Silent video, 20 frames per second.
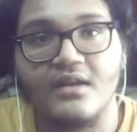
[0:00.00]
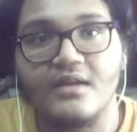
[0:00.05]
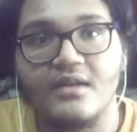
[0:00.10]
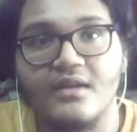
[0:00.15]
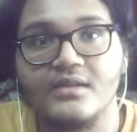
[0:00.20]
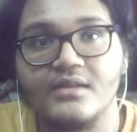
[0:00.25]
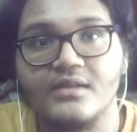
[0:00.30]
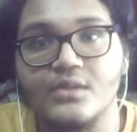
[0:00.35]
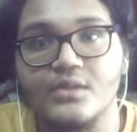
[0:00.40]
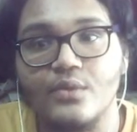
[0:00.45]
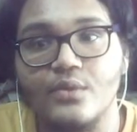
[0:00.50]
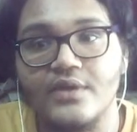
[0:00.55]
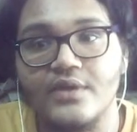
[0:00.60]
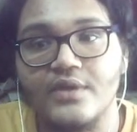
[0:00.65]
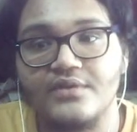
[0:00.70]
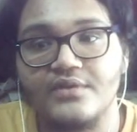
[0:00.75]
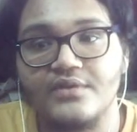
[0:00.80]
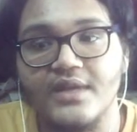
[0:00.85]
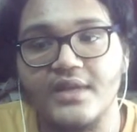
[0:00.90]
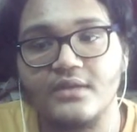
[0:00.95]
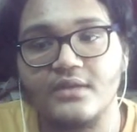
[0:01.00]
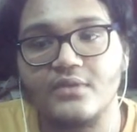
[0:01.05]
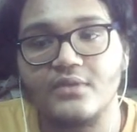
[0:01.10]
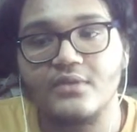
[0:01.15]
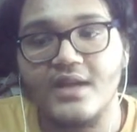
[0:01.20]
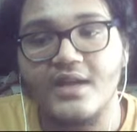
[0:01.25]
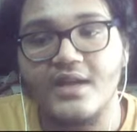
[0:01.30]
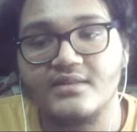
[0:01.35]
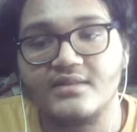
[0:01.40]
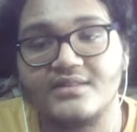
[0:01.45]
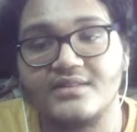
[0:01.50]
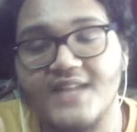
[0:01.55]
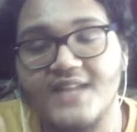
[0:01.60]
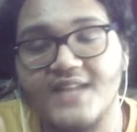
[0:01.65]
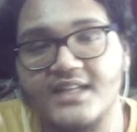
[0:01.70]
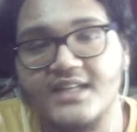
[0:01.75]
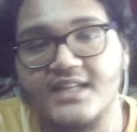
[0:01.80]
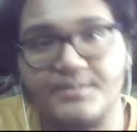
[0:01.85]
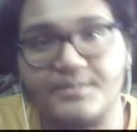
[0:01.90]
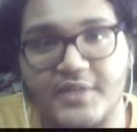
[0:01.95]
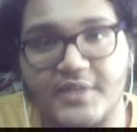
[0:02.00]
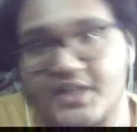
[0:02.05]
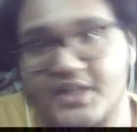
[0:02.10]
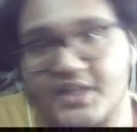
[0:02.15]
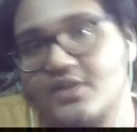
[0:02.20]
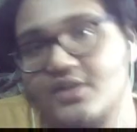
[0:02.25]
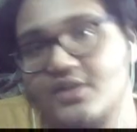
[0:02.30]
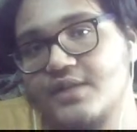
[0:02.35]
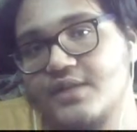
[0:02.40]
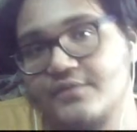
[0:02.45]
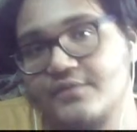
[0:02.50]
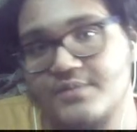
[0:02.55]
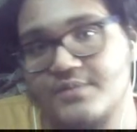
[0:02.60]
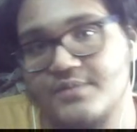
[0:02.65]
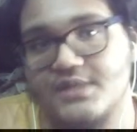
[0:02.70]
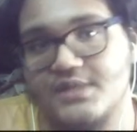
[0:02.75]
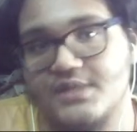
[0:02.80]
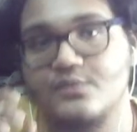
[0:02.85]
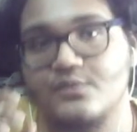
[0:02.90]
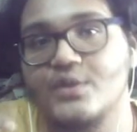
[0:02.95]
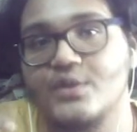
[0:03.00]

So we are trying to gather that particular information.